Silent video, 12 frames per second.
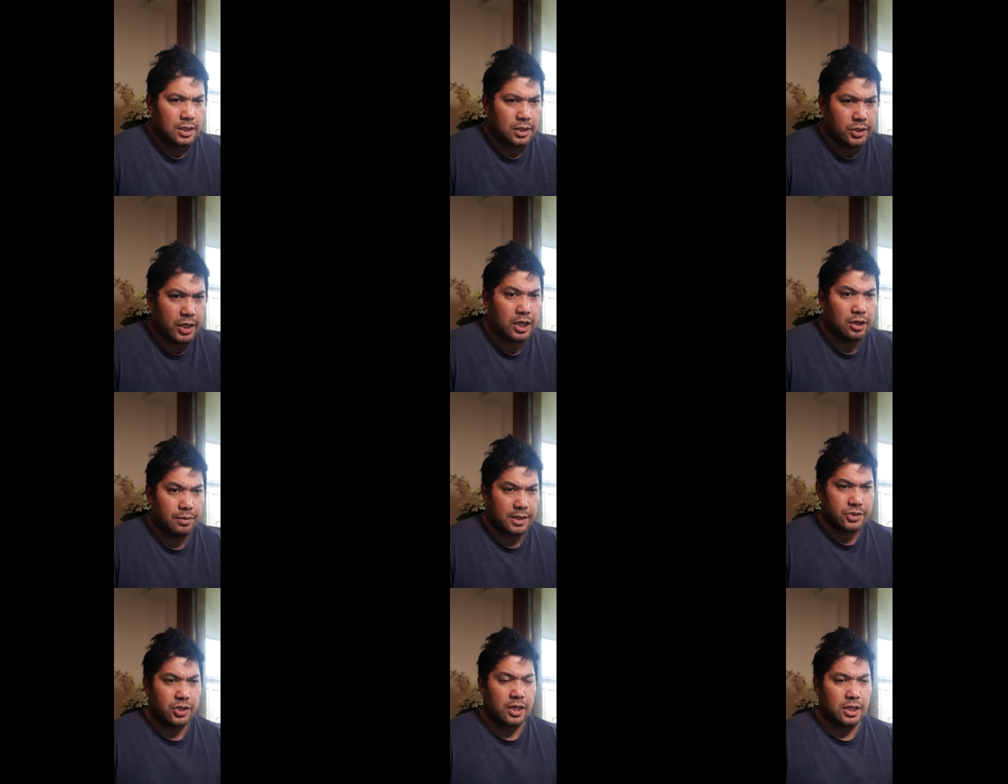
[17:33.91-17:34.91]
Jacob
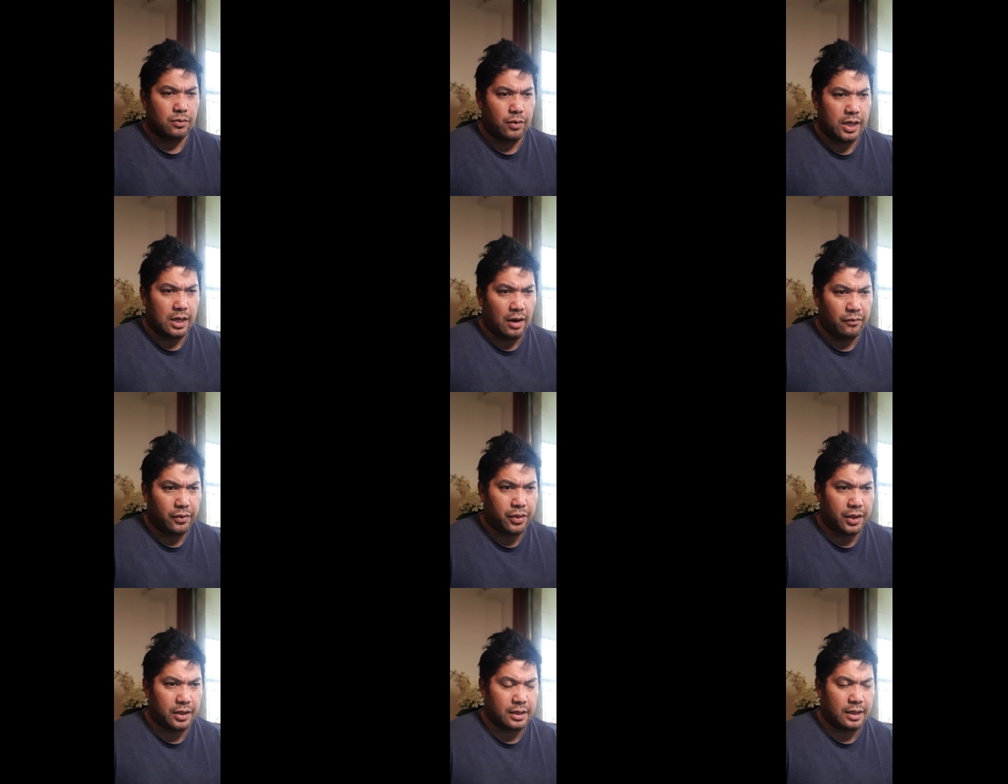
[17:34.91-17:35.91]
has taken away
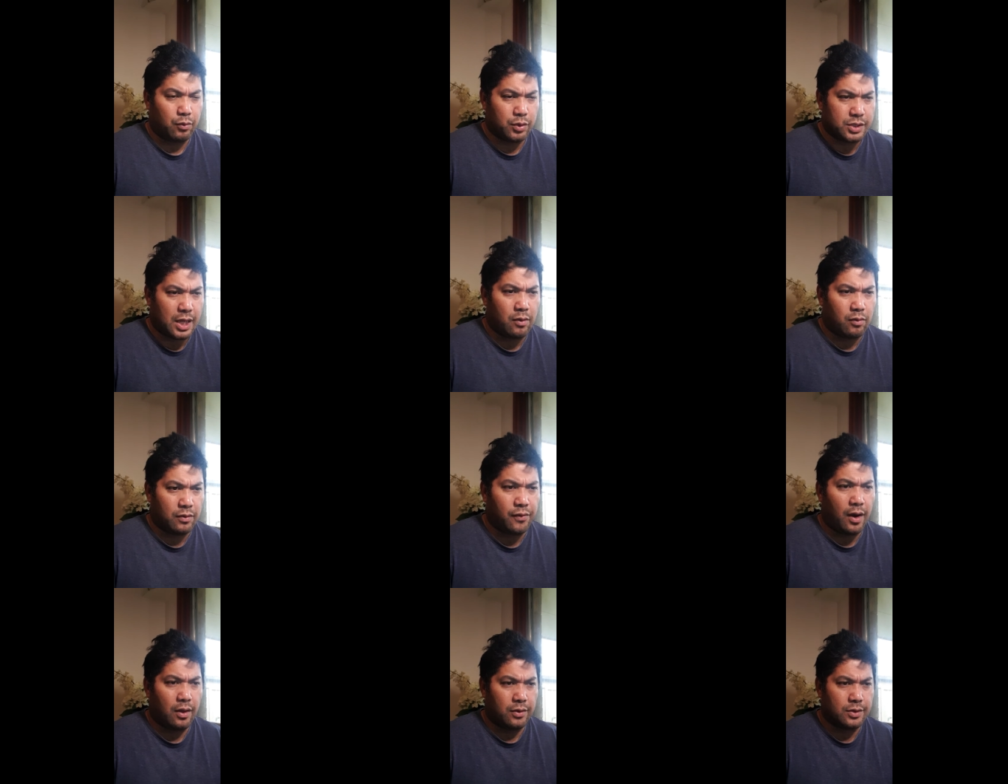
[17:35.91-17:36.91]
everything that was our
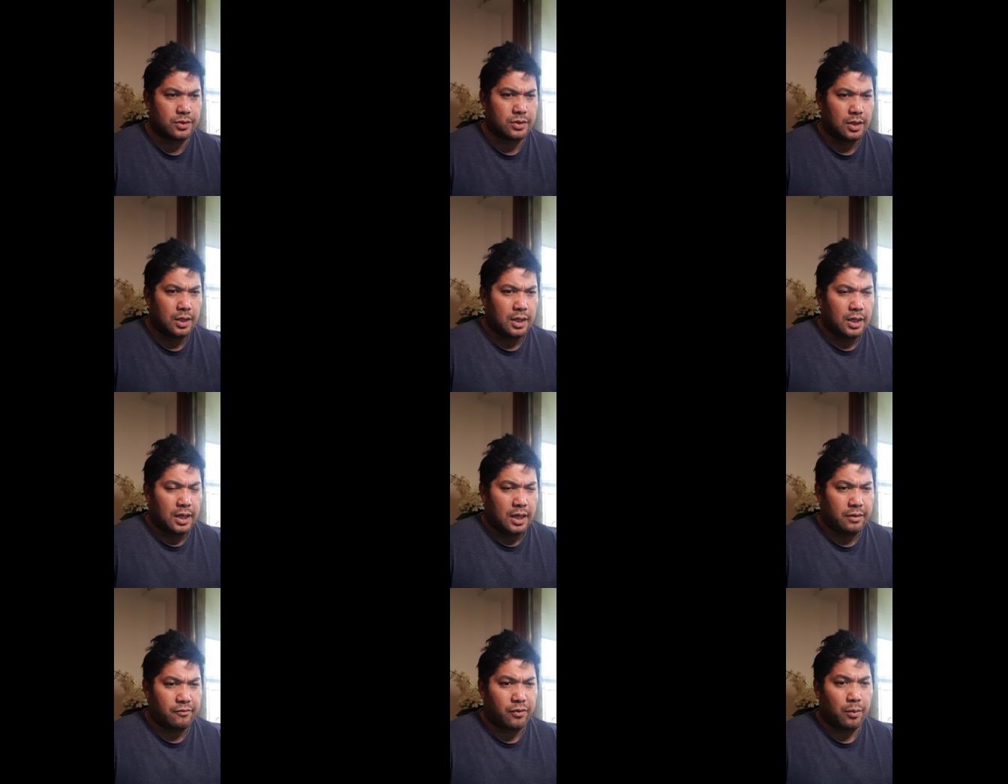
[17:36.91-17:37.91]
father's,
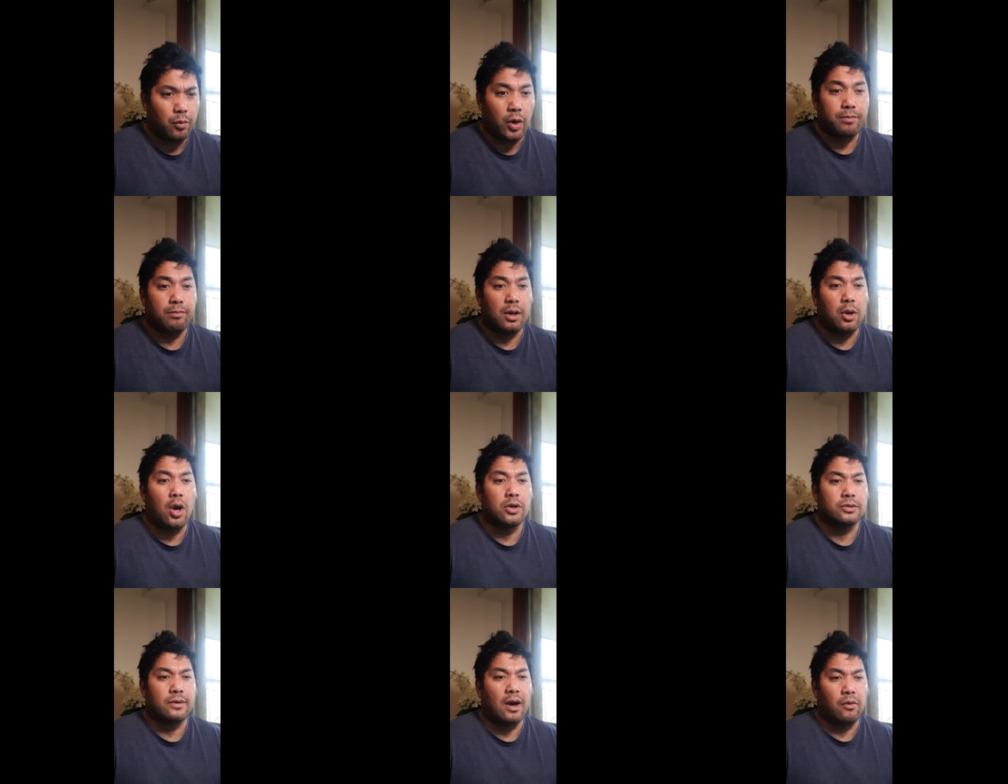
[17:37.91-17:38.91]
and from what
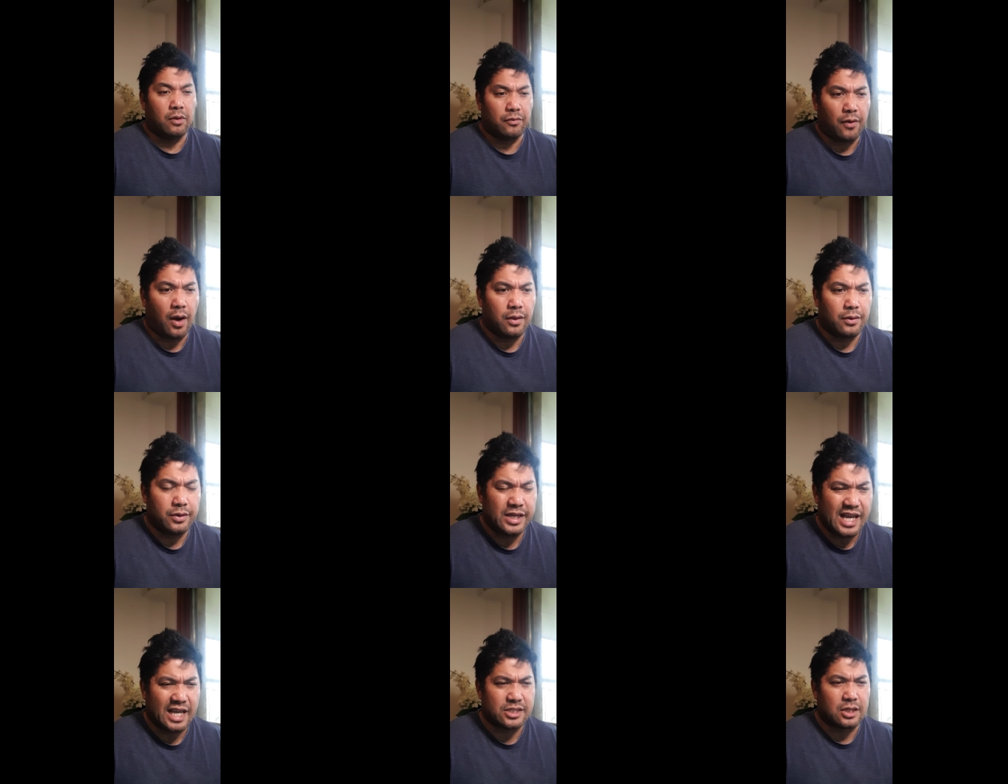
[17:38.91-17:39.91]
belonged to our father
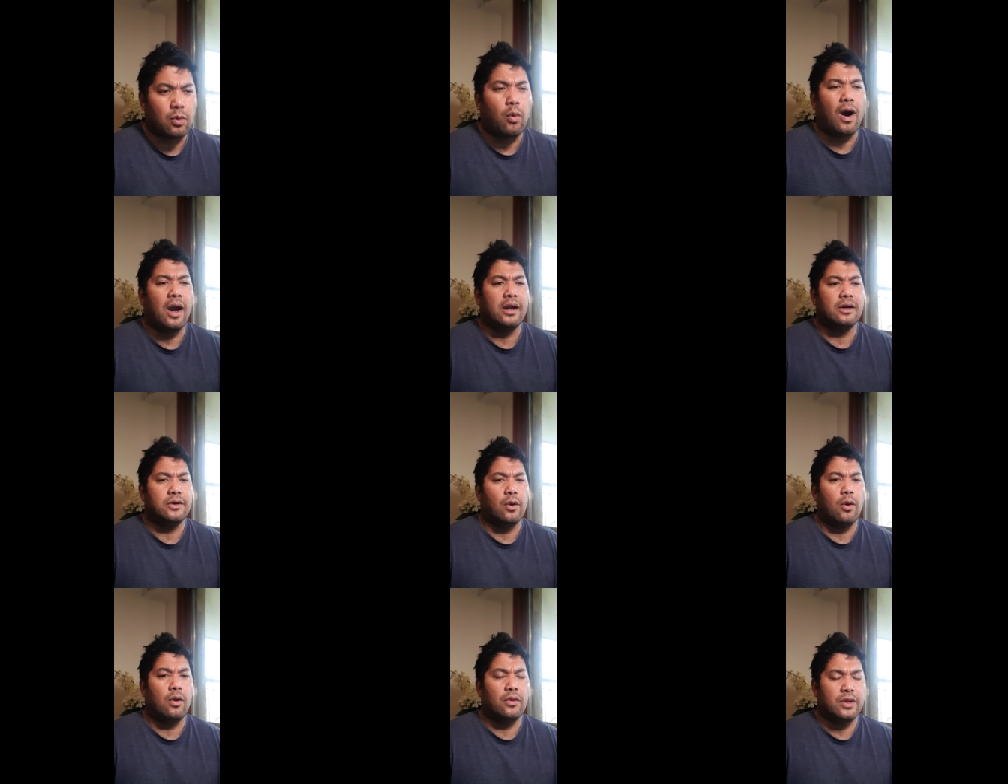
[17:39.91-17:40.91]
he has acquired
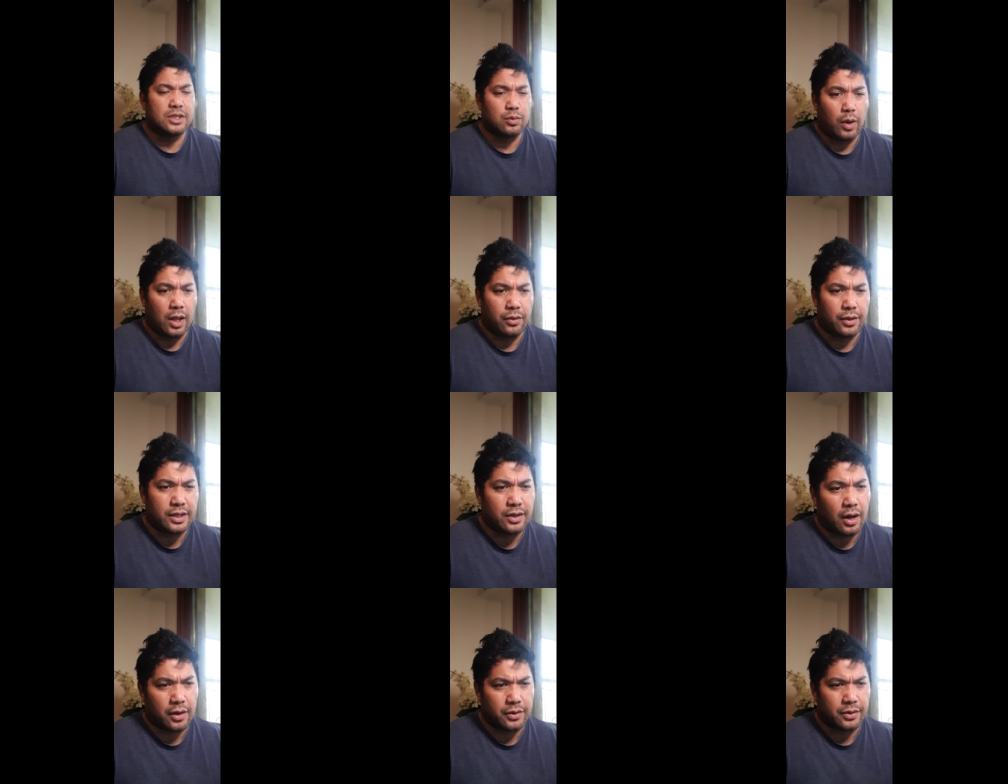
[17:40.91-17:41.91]
all this wealth and
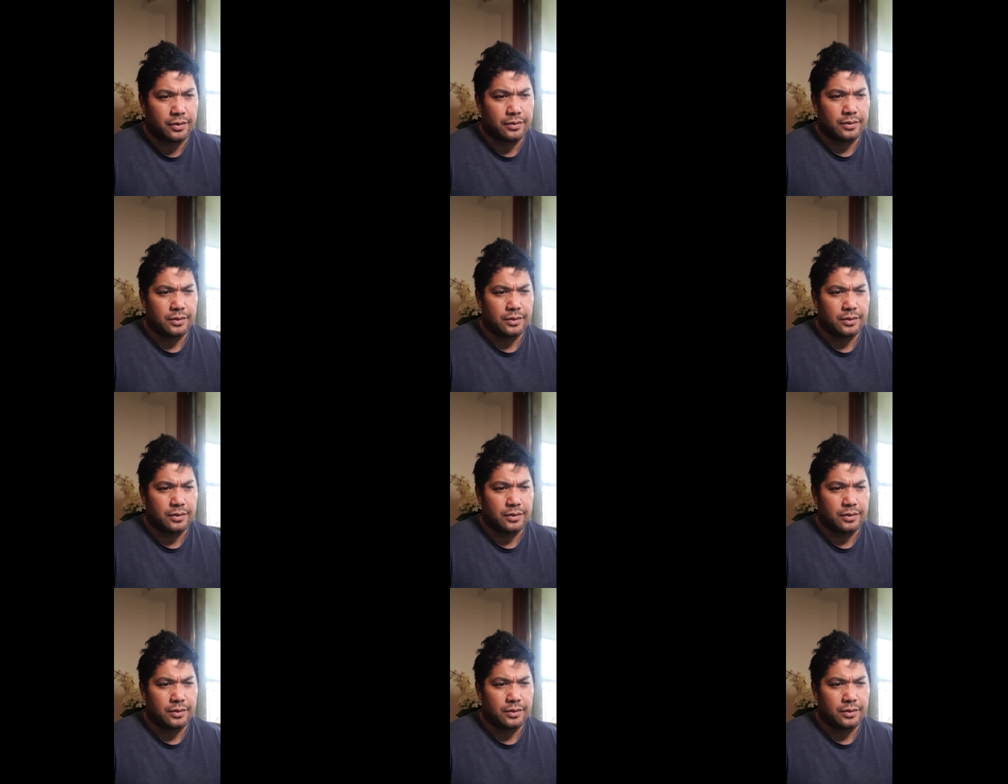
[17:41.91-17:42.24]
honor.